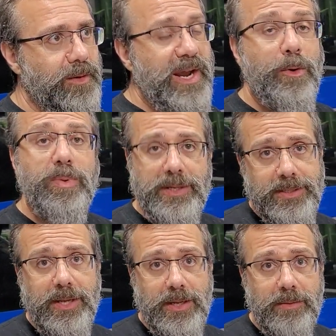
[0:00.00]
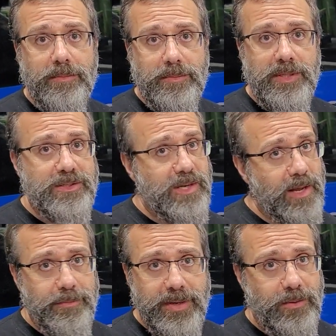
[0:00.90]
airplane game that's
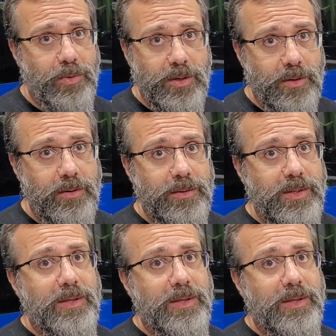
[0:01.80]
not made well.